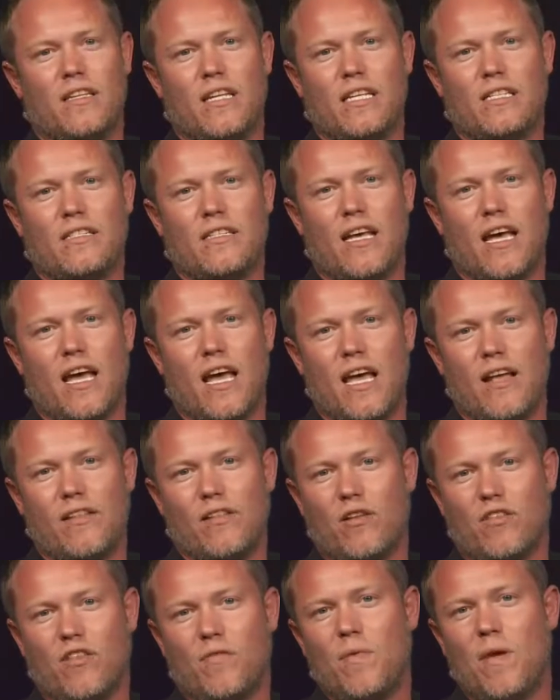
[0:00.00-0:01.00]
It's a
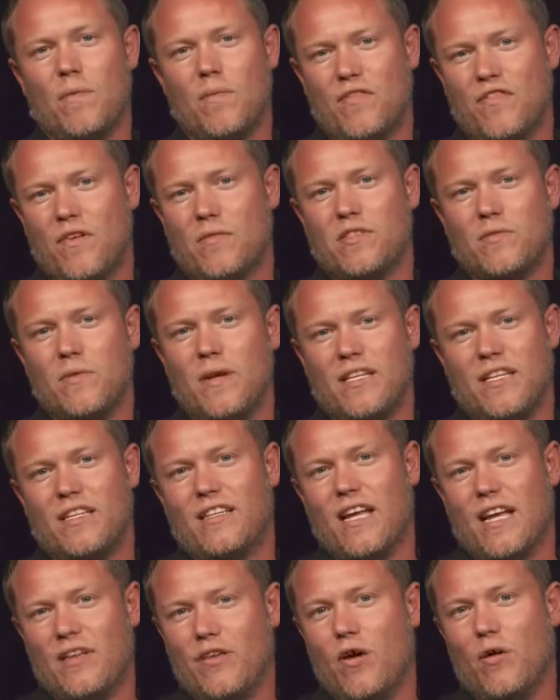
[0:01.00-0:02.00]
lot of people from Sweden,
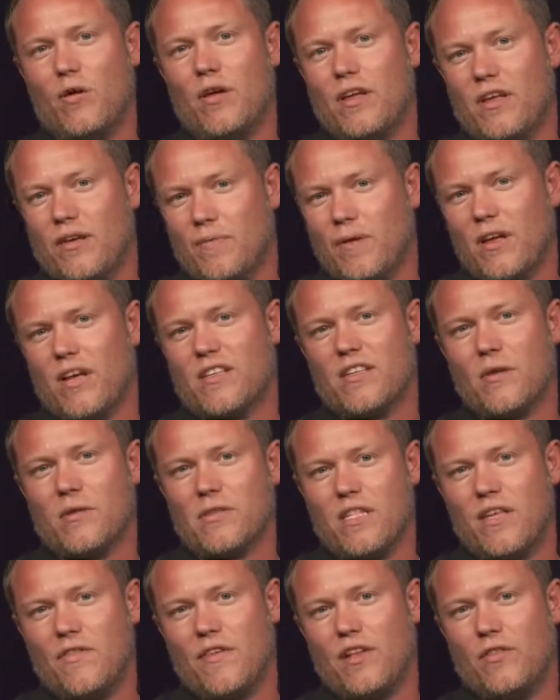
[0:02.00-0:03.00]
I know, because I was
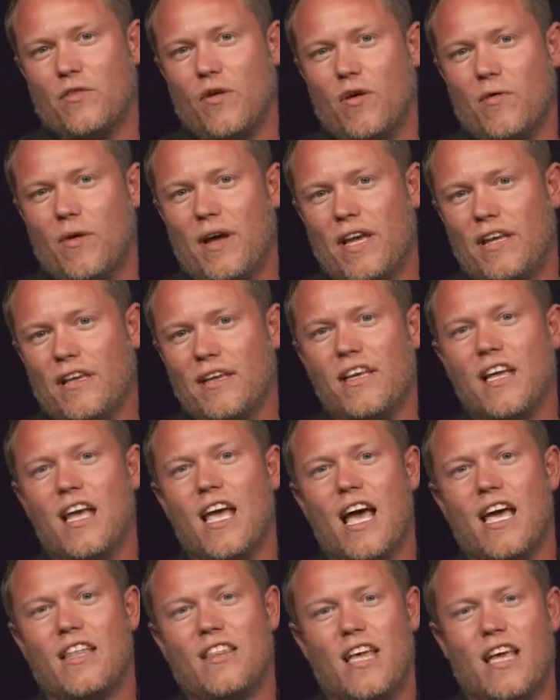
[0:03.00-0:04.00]
living in Norway,
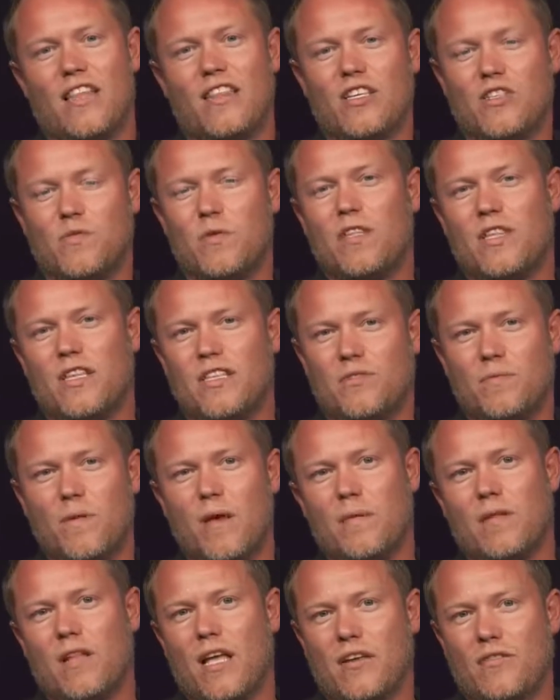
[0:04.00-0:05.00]
and the Swedish
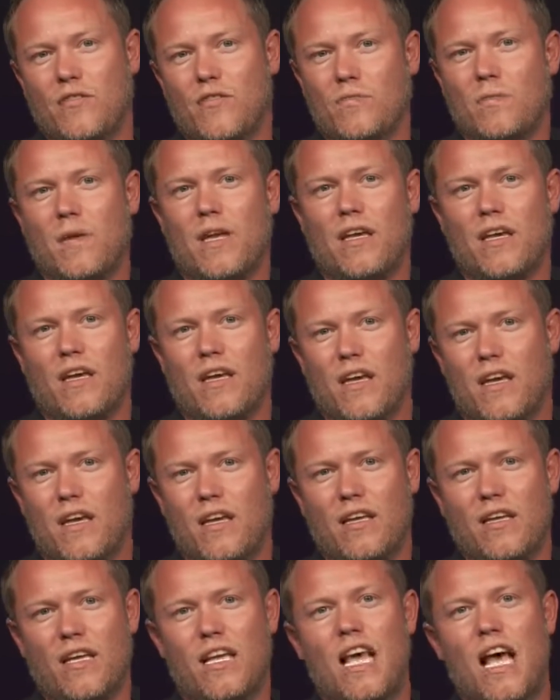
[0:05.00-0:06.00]
people like to speak
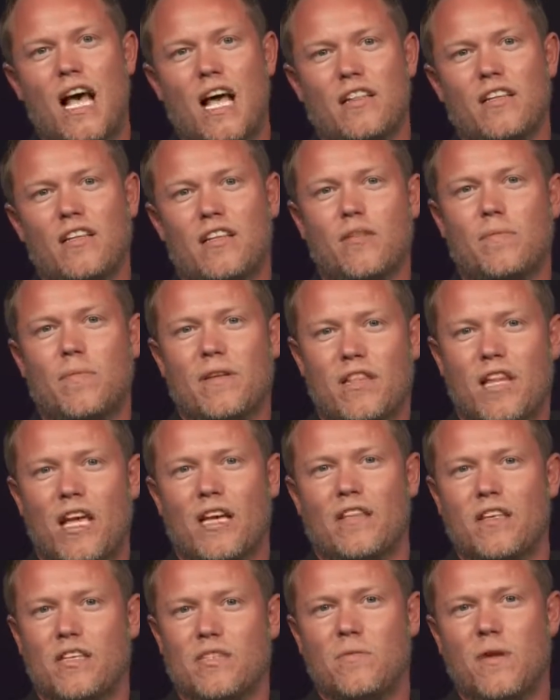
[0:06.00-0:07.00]
a little bit like
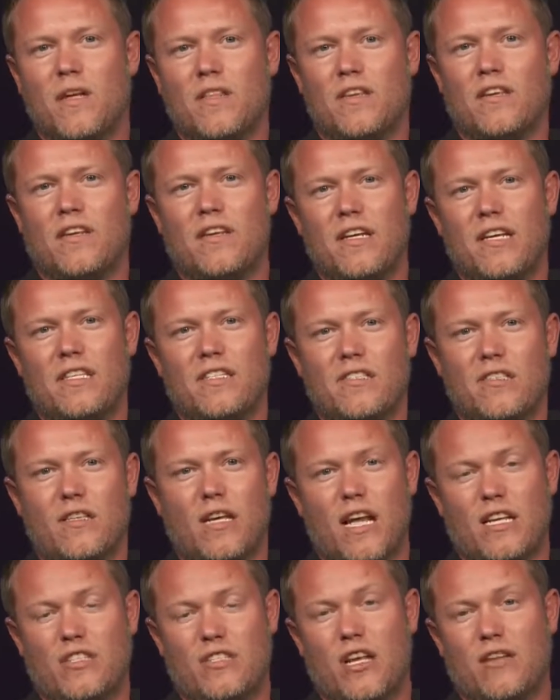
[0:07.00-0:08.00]
this, but it's
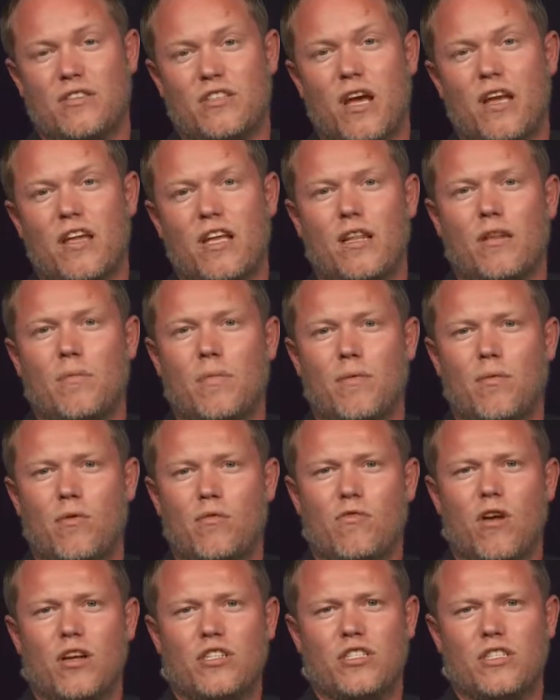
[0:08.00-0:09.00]
actually, I was going a little bit more
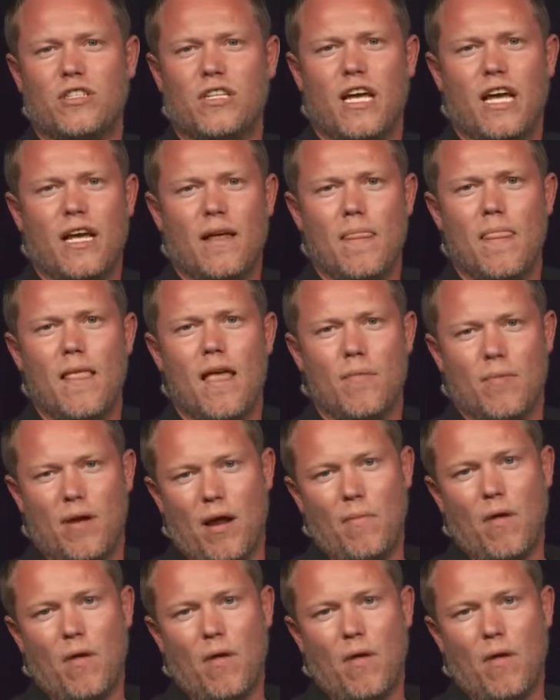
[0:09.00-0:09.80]
Russian there, but I'm